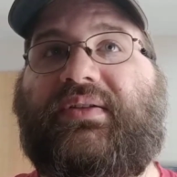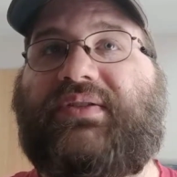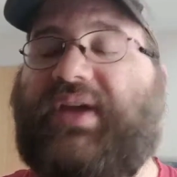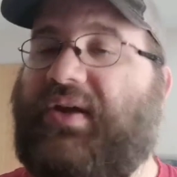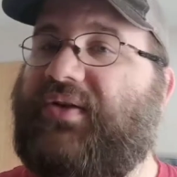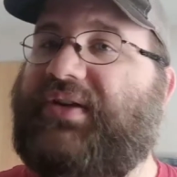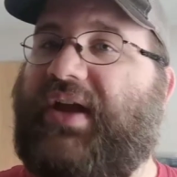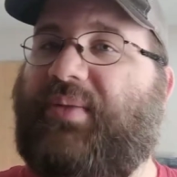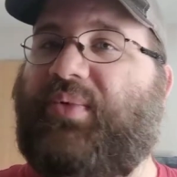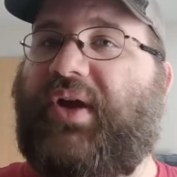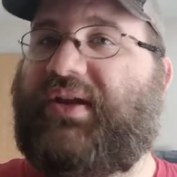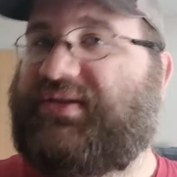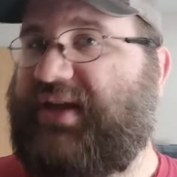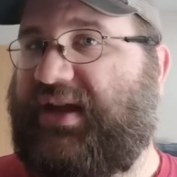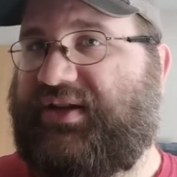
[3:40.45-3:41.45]
Zachary Ty
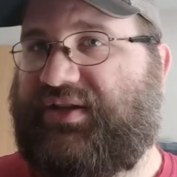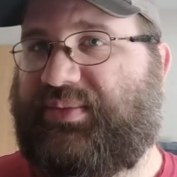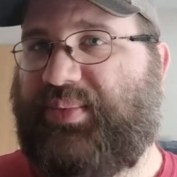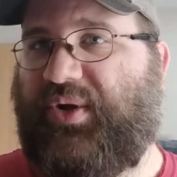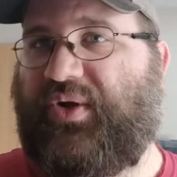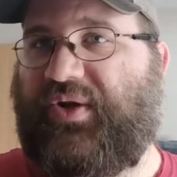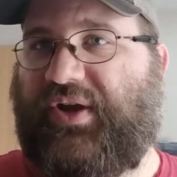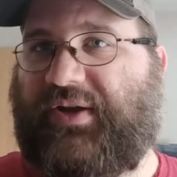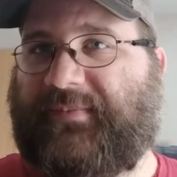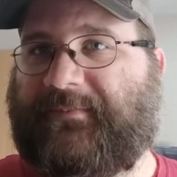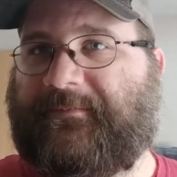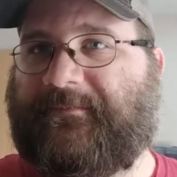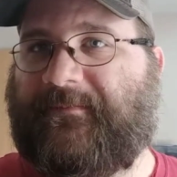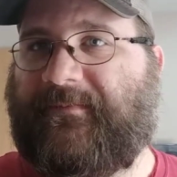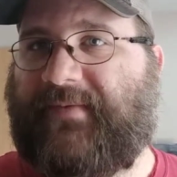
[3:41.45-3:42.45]
Bryan's got a spear gun,
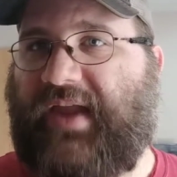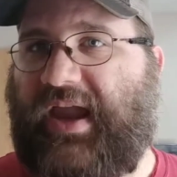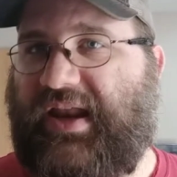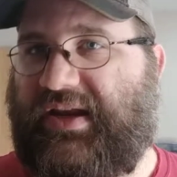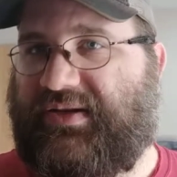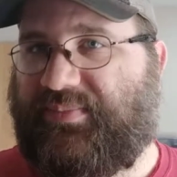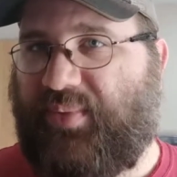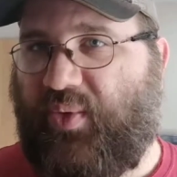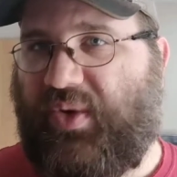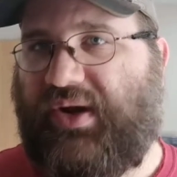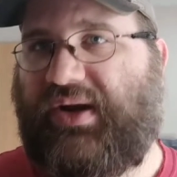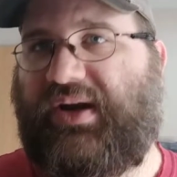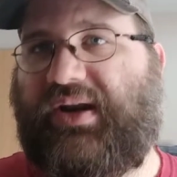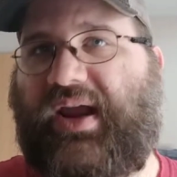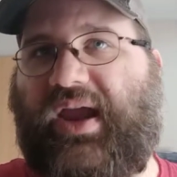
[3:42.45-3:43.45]
and he's
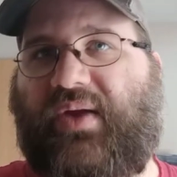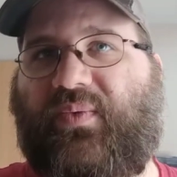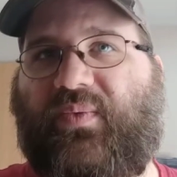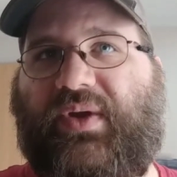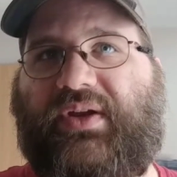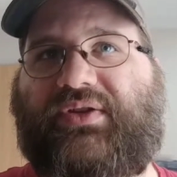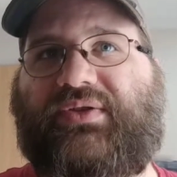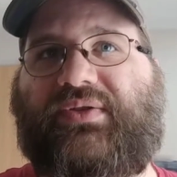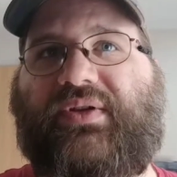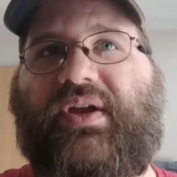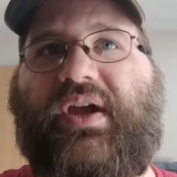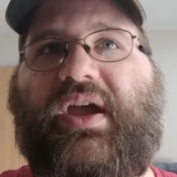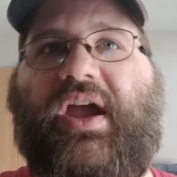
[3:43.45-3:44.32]
pointing it at Rachel.